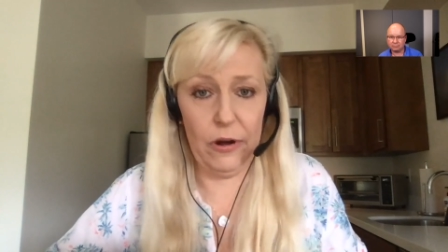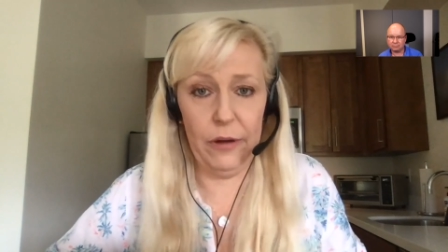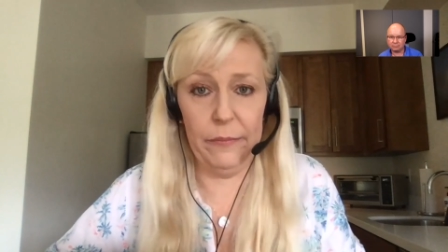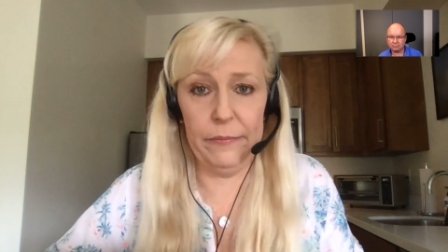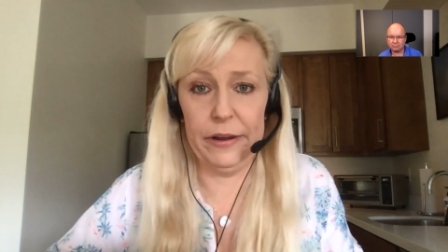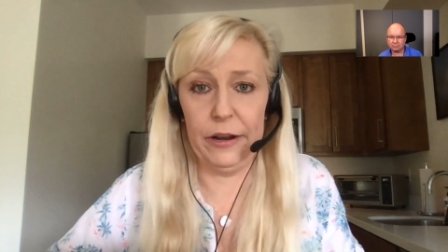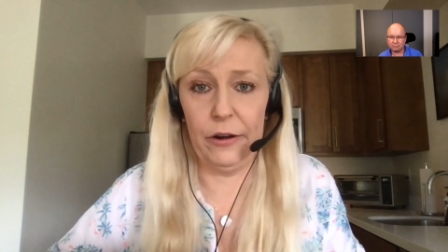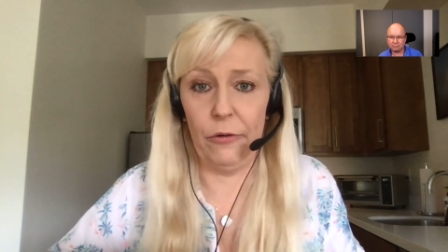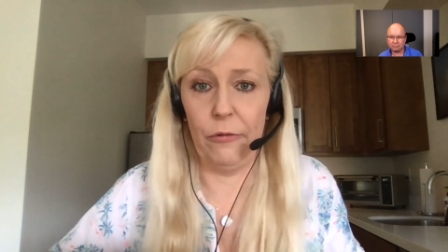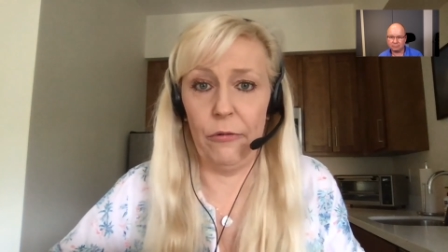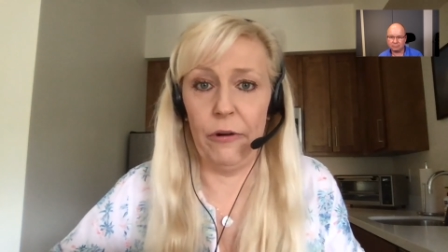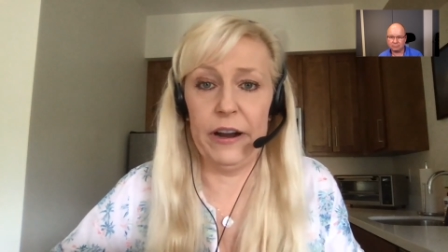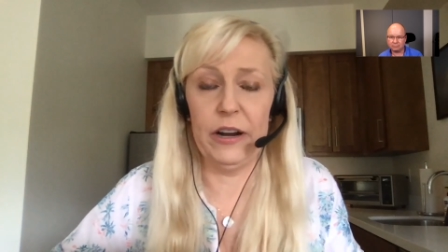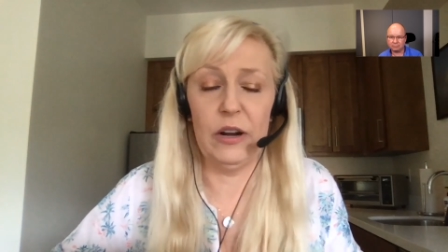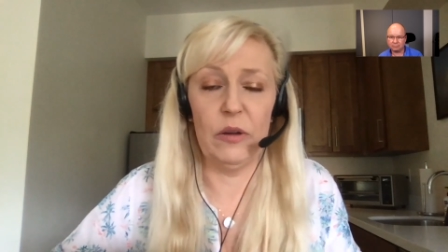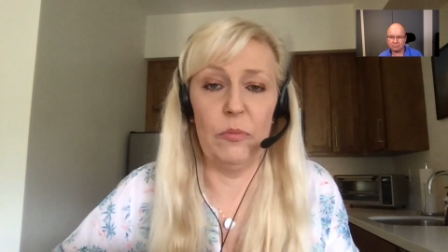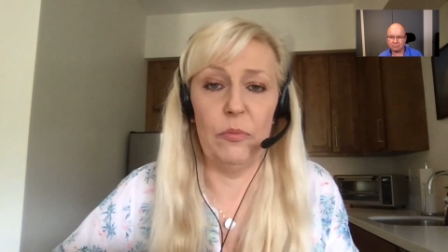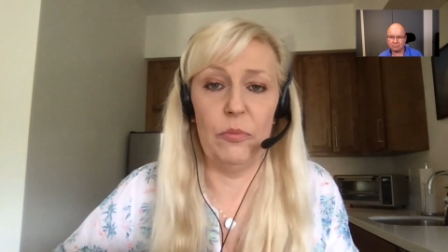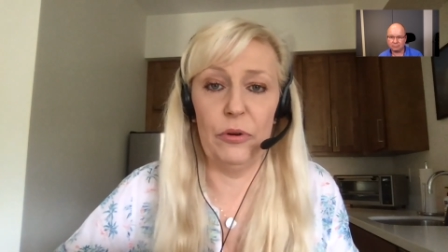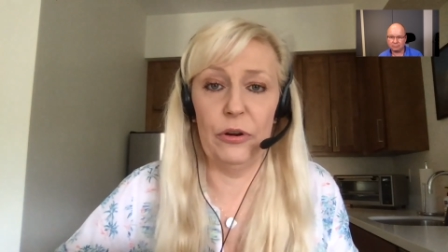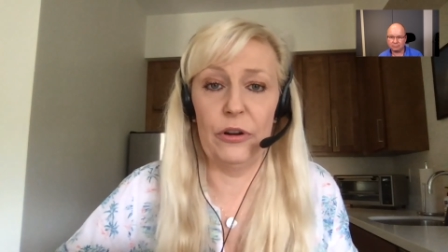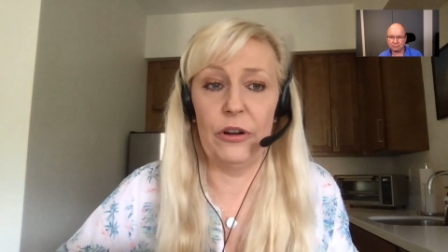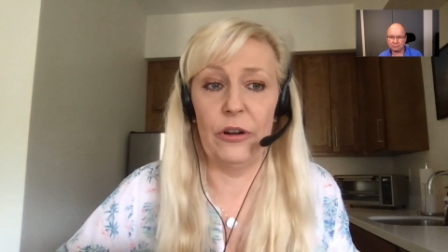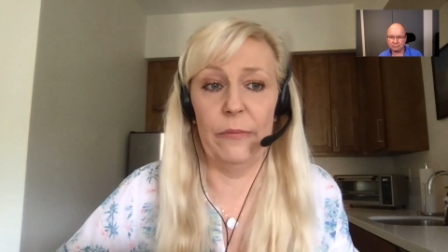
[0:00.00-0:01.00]
want me to write
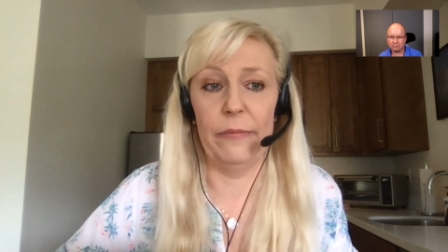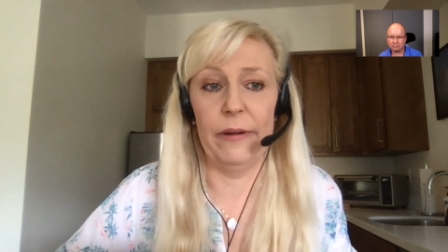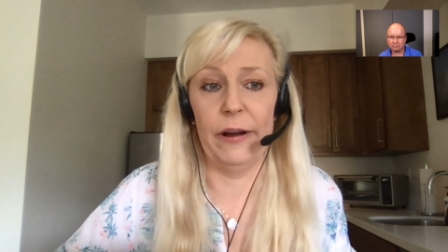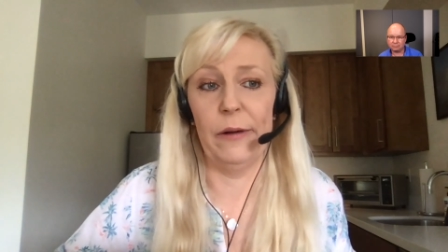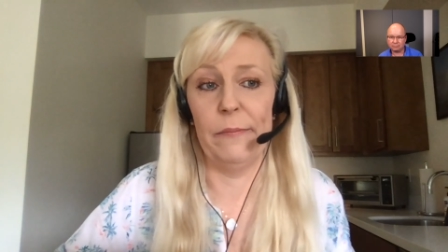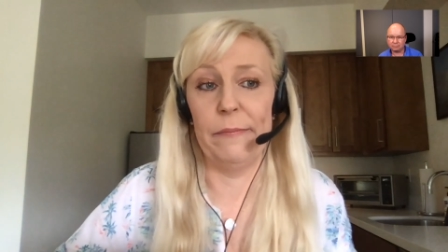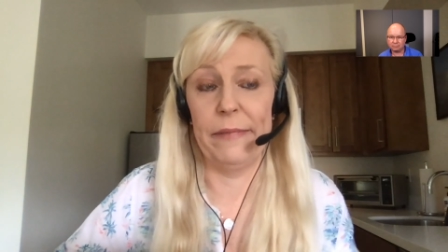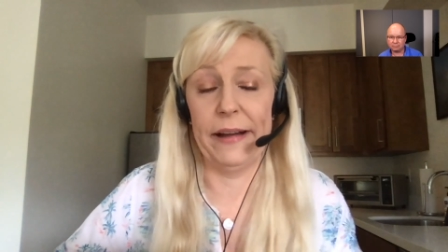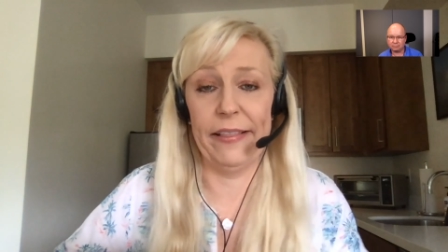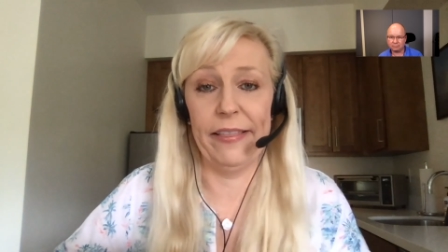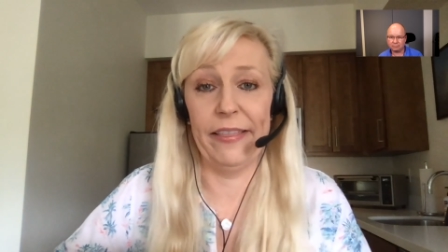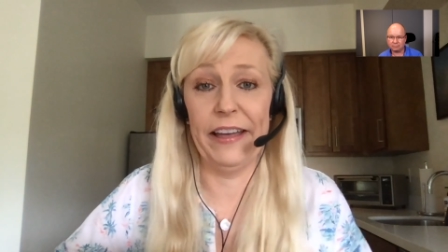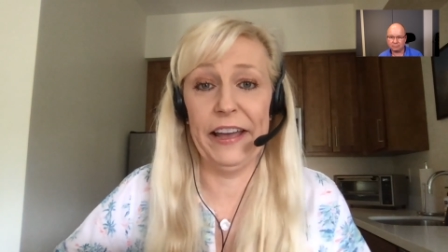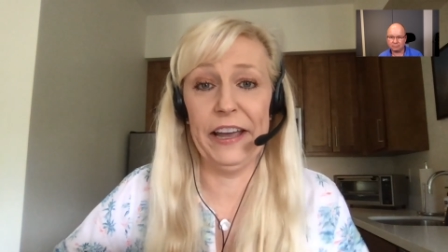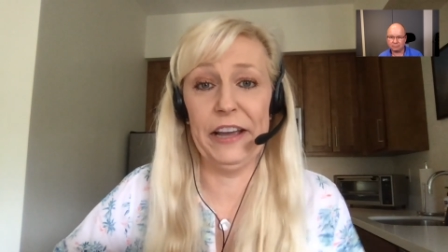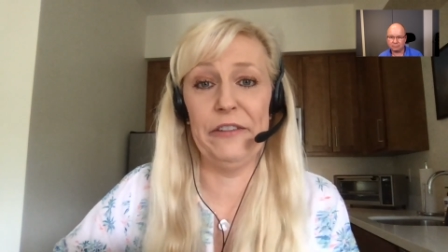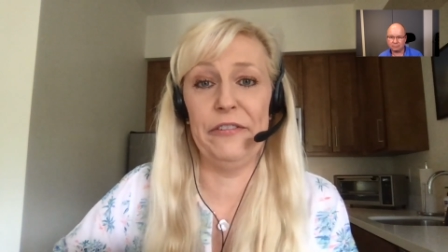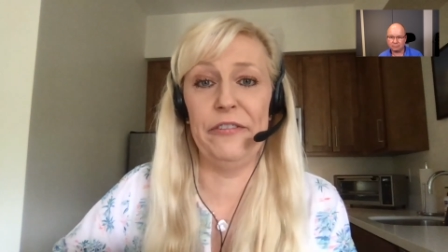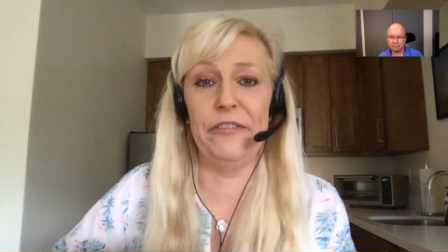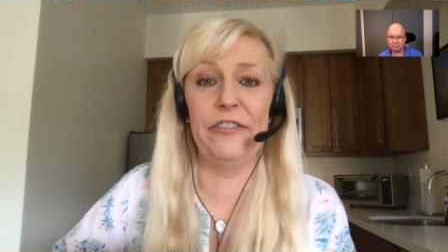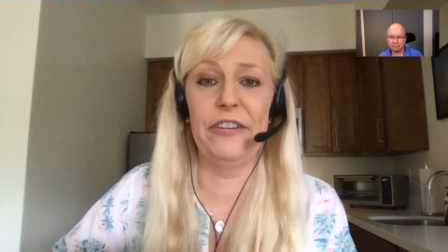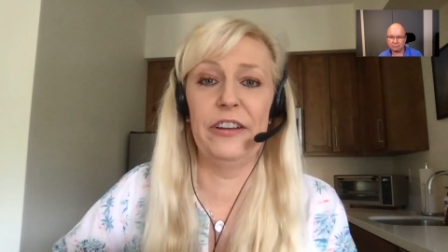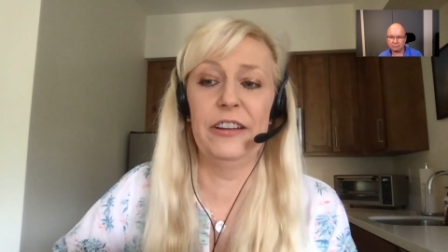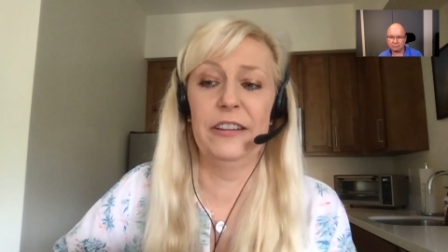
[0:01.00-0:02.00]
a book about my
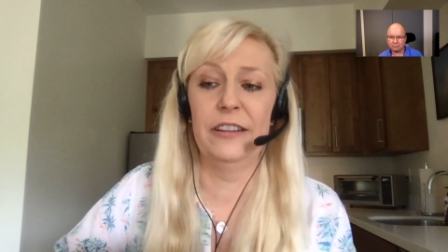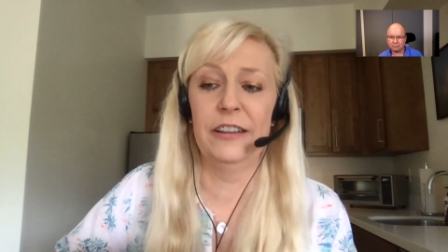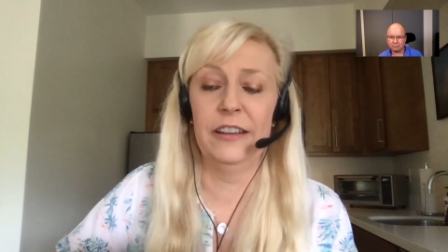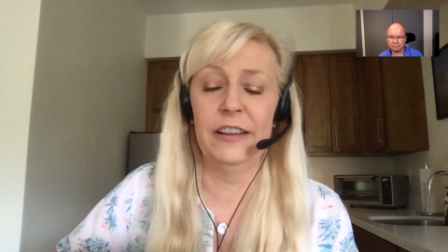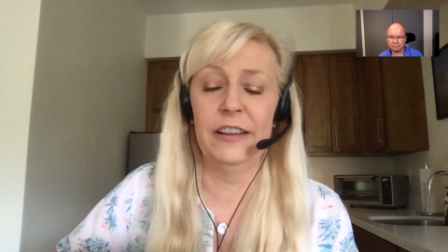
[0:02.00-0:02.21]
life.